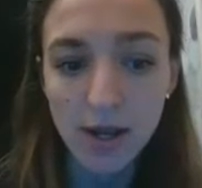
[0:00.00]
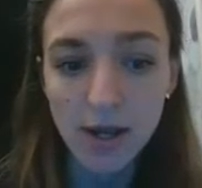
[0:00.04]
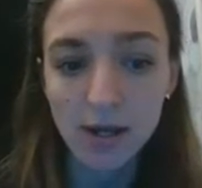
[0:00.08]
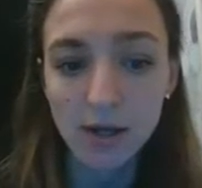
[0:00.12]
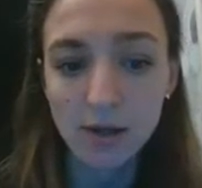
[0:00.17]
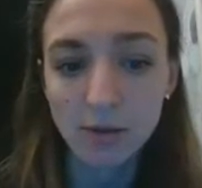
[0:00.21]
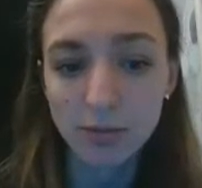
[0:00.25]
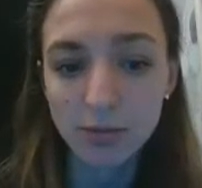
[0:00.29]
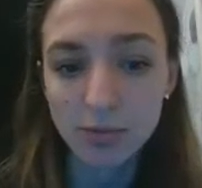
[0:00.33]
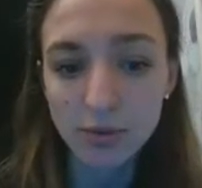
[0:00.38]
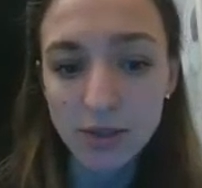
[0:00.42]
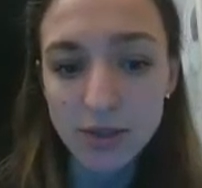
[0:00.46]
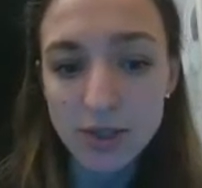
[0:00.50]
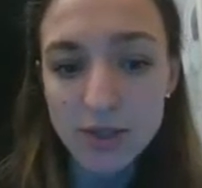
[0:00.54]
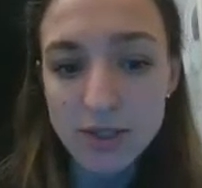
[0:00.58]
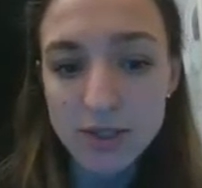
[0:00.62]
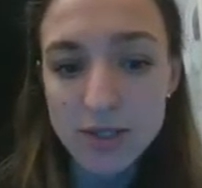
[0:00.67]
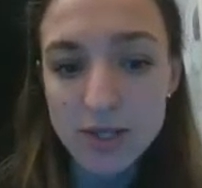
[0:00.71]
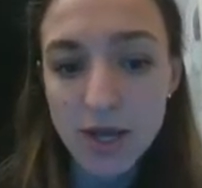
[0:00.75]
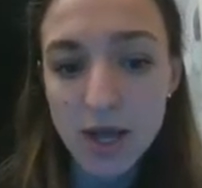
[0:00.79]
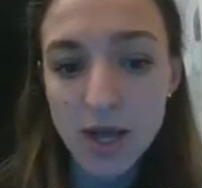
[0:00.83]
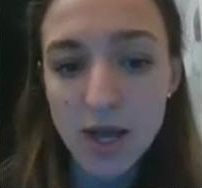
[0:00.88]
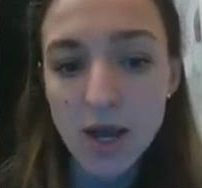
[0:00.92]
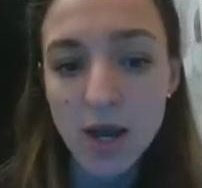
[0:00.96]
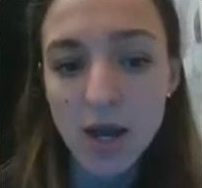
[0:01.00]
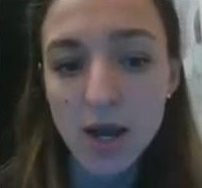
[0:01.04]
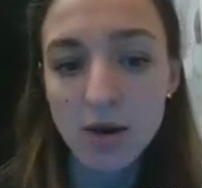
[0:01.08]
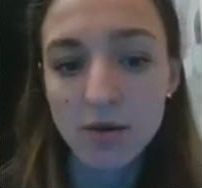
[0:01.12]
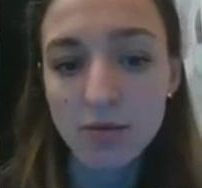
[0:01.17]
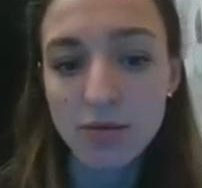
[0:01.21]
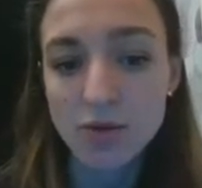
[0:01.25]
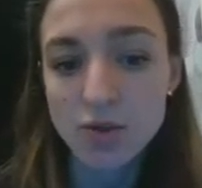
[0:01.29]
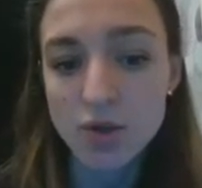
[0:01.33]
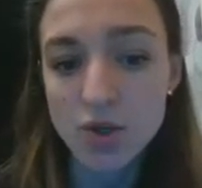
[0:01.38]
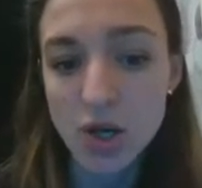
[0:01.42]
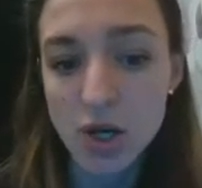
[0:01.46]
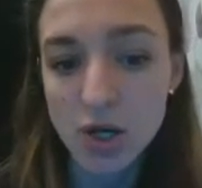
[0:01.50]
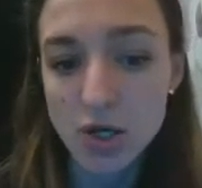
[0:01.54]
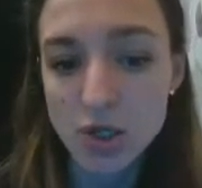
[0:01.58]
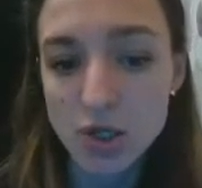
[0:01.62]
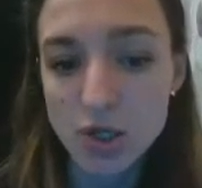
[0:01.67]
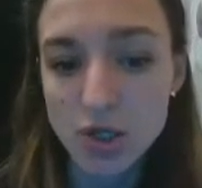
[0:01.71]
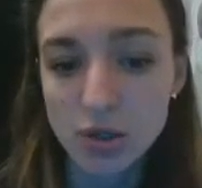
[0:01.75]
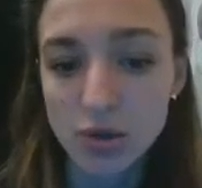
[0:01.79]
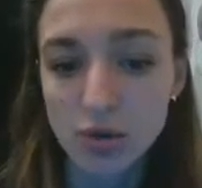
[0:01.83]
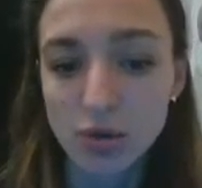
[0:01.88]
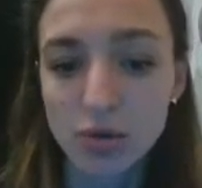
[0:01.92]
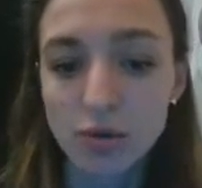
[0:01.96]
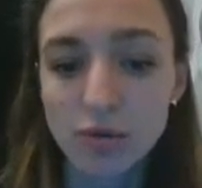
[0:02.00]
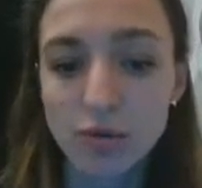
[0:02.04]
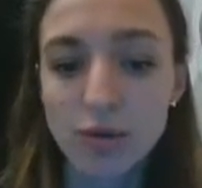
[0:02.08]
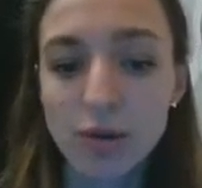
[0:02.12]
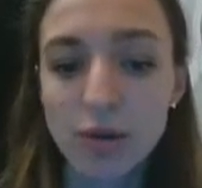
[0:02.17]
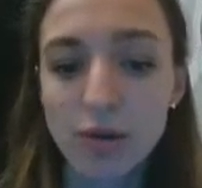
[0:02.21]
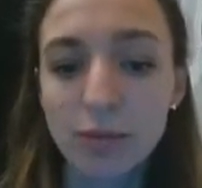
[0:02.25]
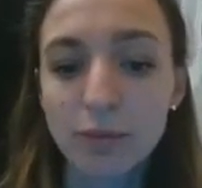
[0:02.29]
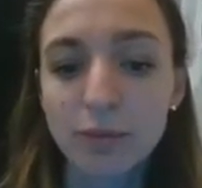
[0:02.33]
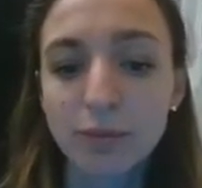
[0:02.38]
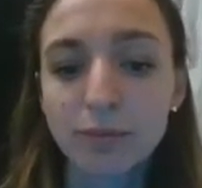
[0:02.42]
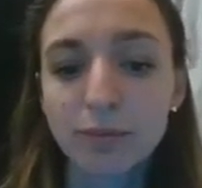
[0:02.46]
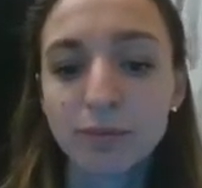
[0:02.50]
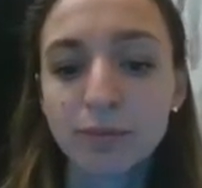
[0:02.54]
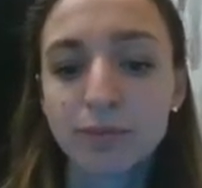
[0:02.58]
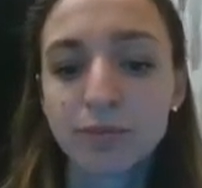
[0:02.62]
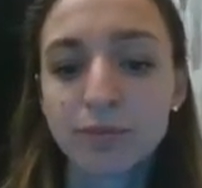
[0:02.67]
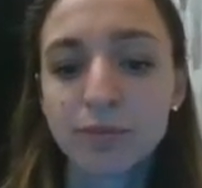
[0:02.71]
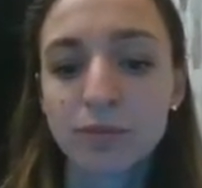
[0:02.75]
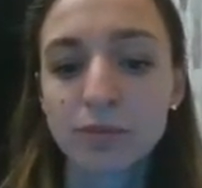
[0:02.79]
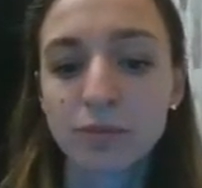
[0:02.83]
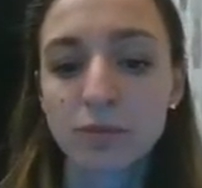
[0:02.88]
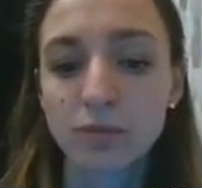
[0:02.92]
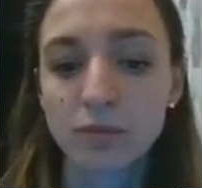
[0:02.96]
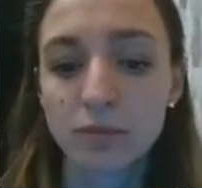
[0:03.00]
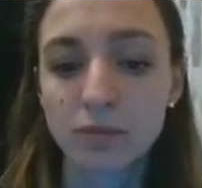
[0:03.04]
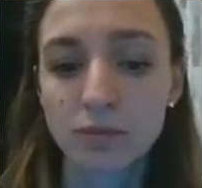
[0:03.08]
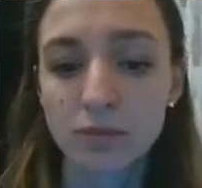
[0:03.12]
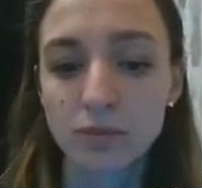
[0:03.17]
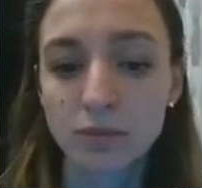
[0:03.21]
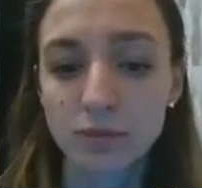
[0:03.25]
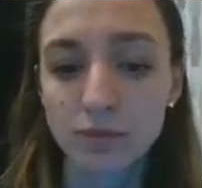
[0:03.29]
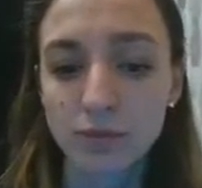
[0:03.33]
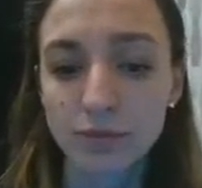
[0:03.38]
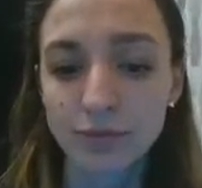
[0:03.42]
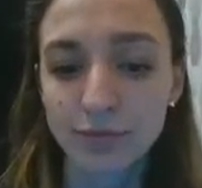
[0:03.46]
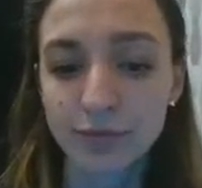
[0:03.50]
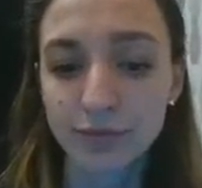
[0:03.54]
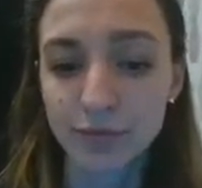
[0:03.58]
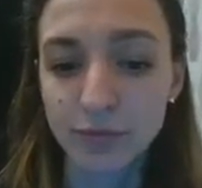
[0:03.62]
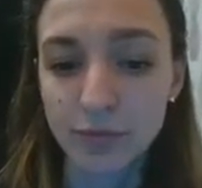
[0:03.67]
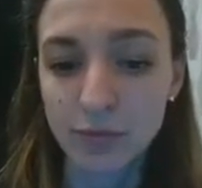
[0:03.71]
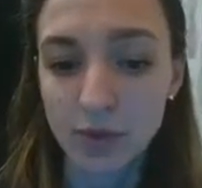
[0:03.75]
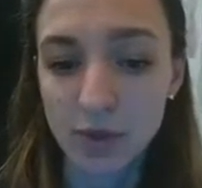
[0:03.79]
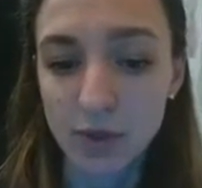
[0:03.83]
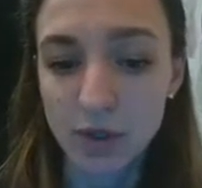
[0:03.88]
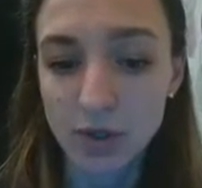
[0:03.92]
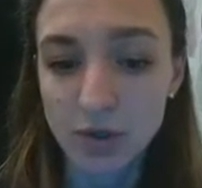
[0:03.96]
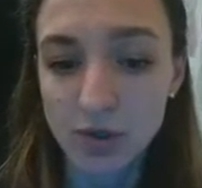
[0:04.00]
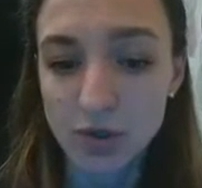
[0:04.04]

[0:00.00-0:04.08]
a complete rejection of the um, mm,